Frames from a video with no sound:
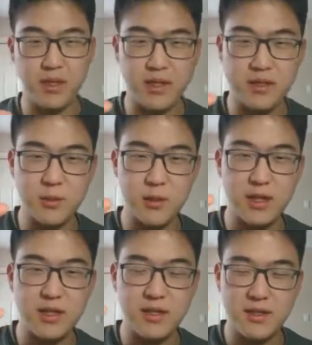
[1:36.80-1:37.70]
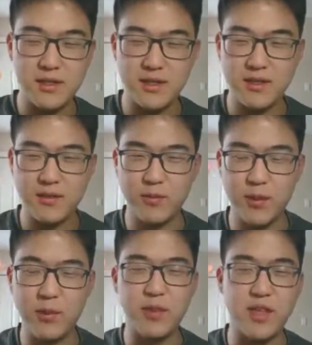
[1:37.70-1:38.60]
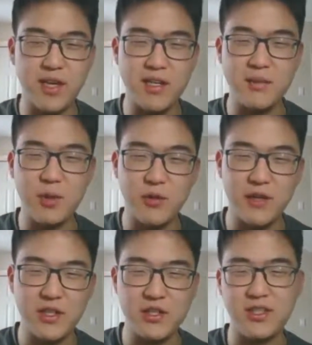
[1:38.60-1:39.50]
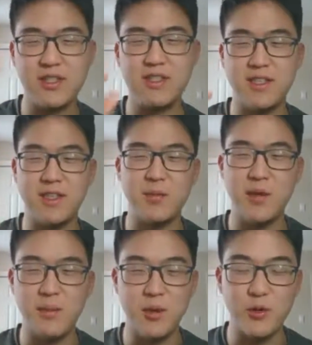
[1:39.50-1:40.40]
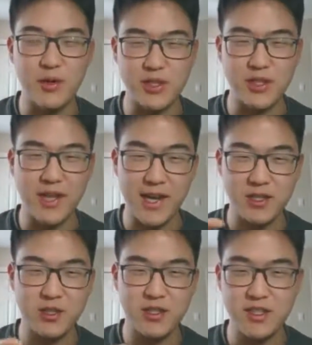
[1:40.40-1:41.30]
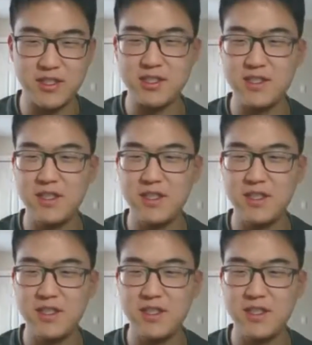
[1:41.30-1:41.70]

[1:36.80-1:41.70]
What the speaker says: It's what people think motivation is and what motivation actually is.